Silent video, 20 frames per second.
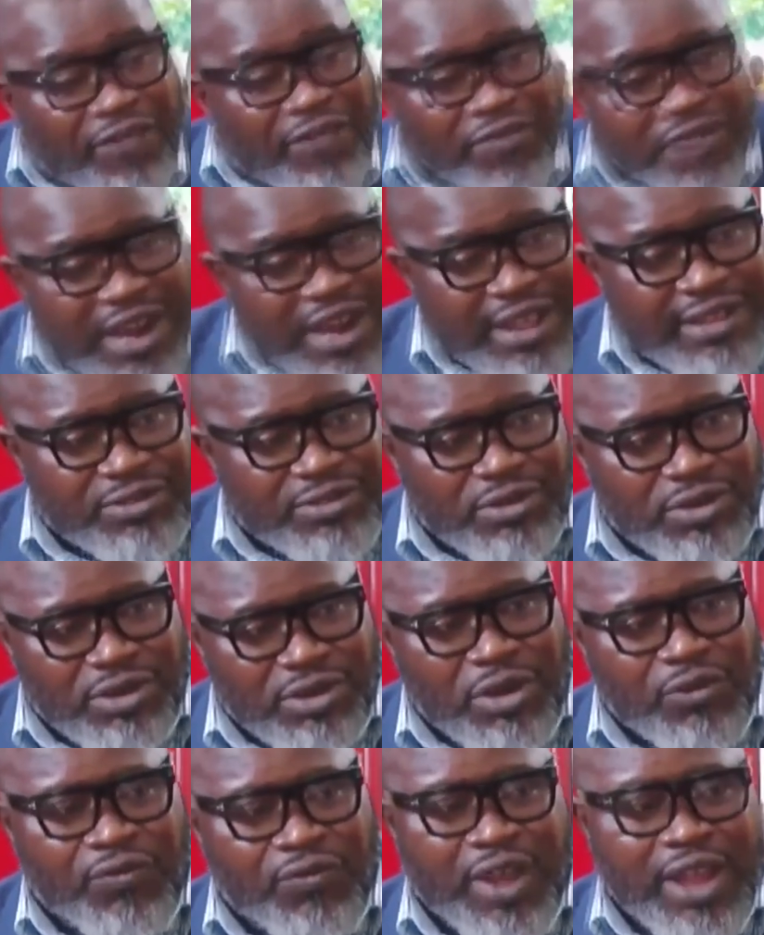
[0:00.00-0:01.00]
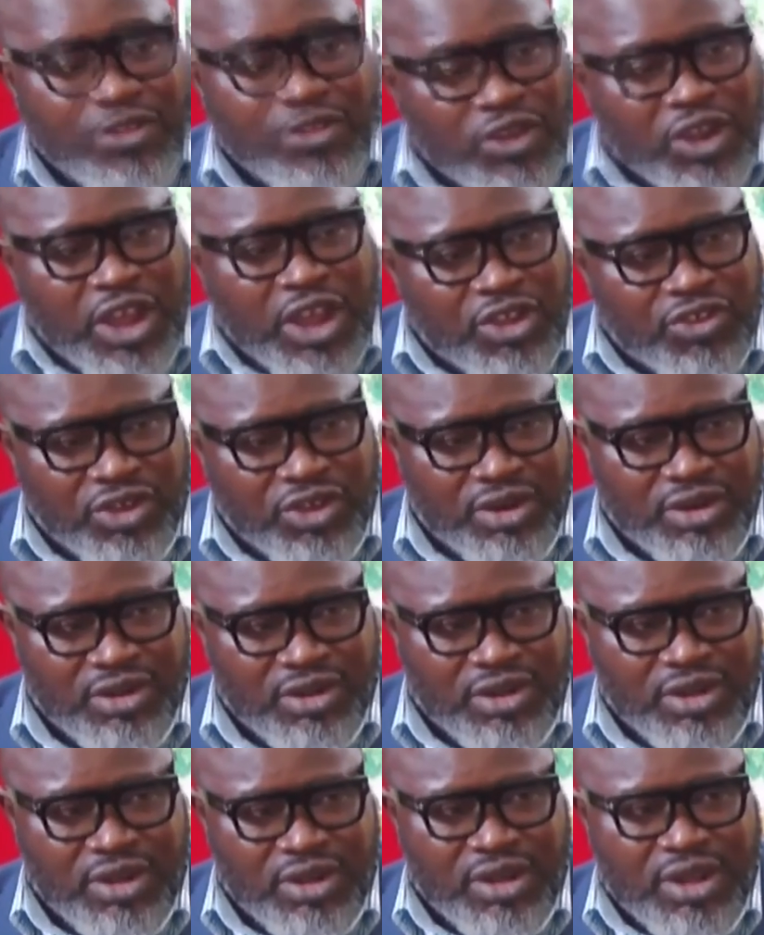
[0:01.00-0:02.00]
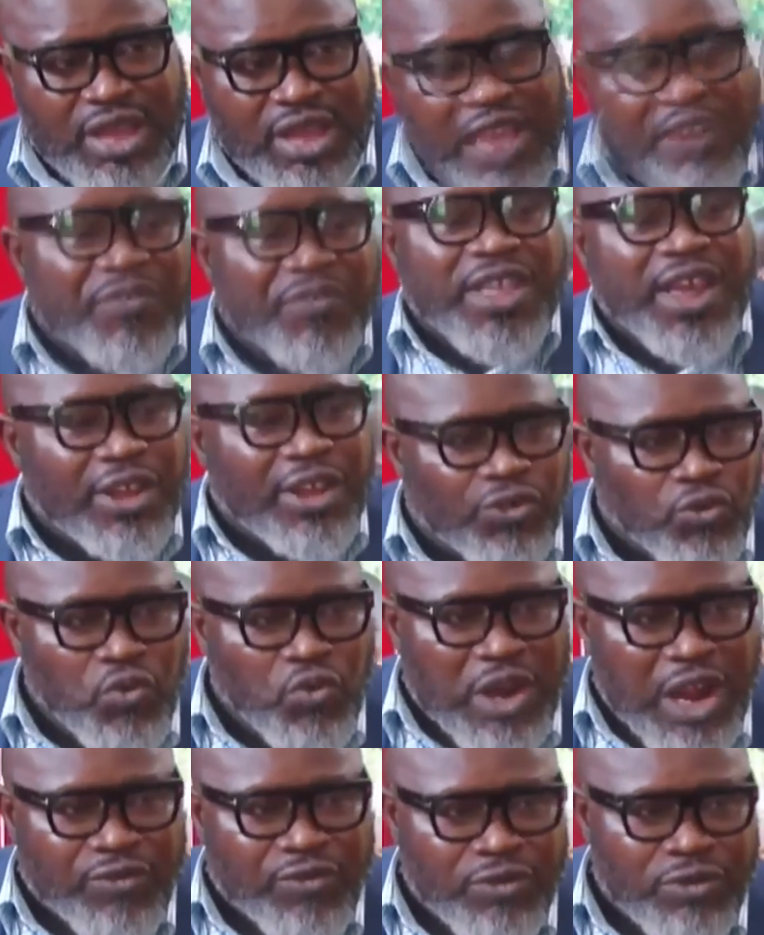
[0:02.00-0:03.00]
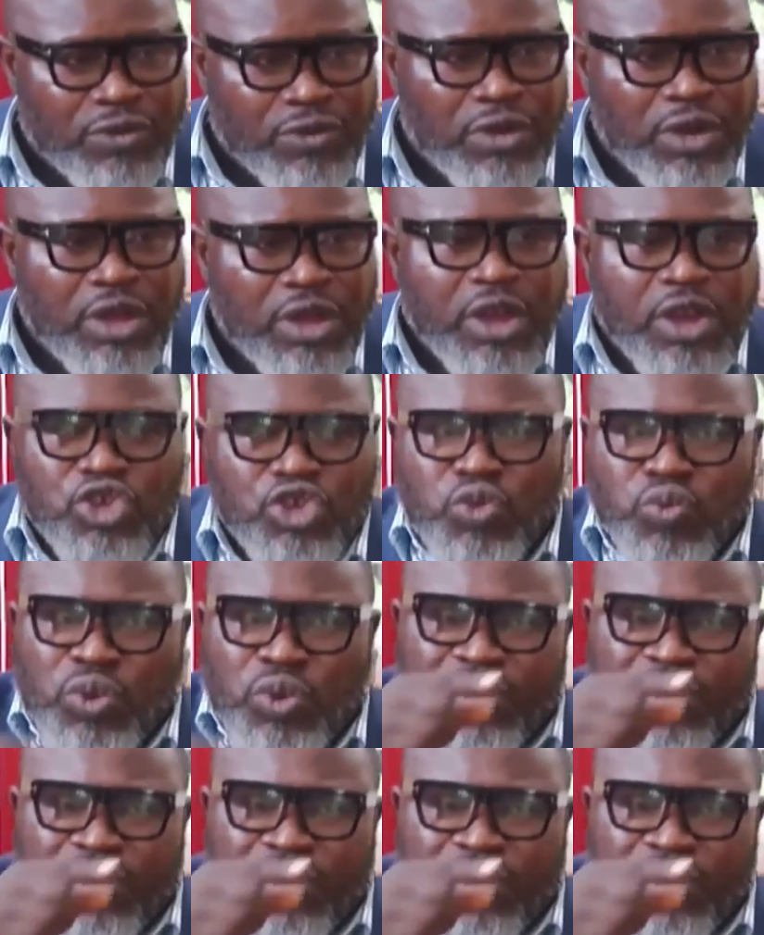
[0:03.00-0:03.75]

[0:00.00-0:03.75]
governance of education, even at the school level, you